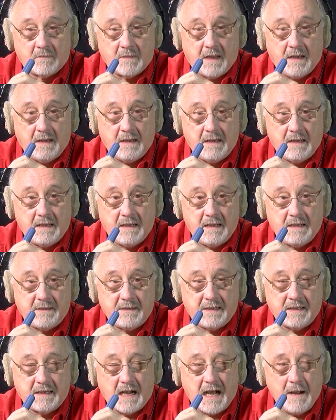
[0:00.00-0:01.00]

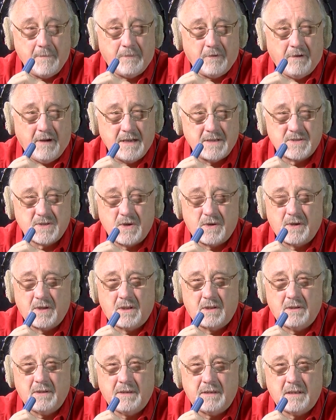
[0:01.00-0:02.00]
And it operates on a
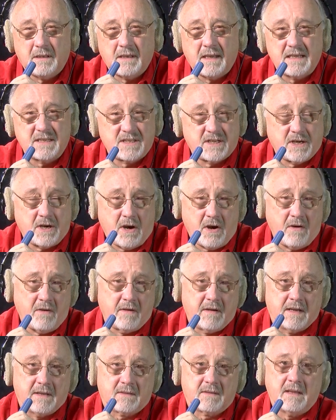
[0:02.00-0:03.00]
little less
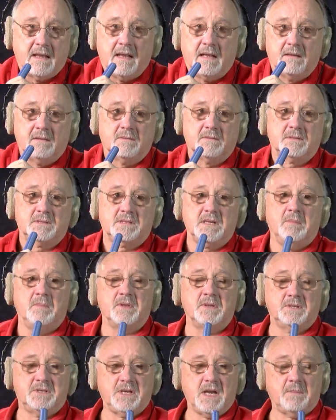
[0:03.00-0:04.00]
current than some
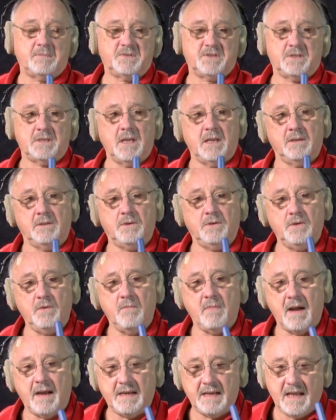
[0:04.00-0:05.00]
of the Schoeps that you
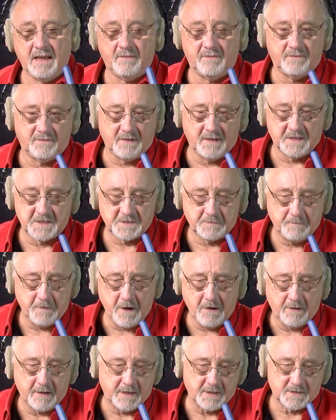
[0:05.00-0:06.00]
might have
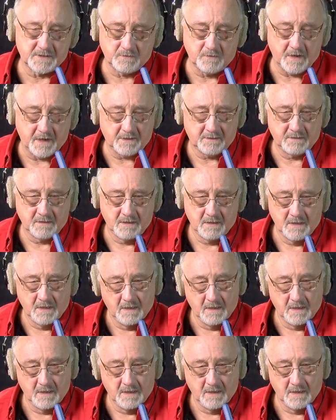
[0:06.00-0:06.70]
experience with.